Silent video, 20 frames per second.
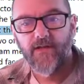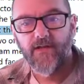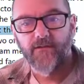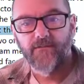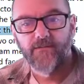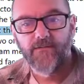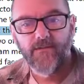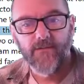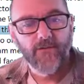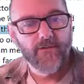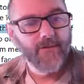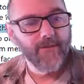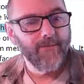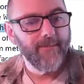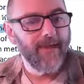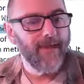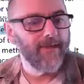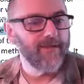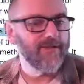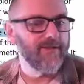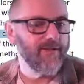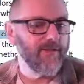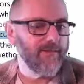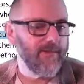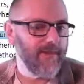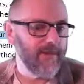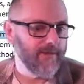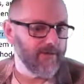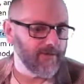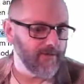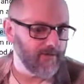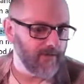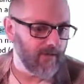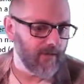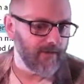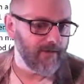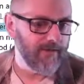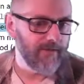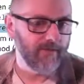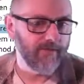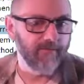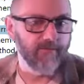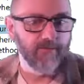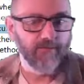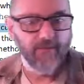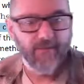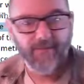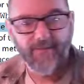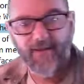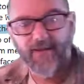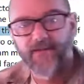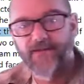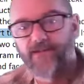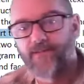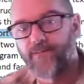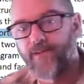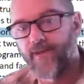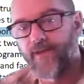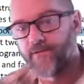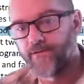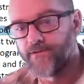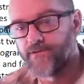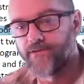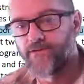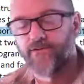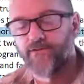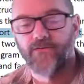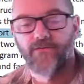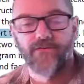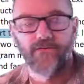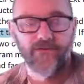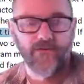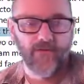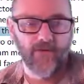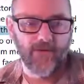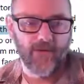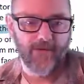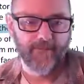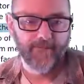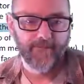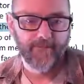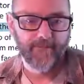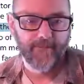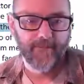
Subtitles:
If 2 of them match, then the payout's 1. If 3 match, the payout is 2, and so on.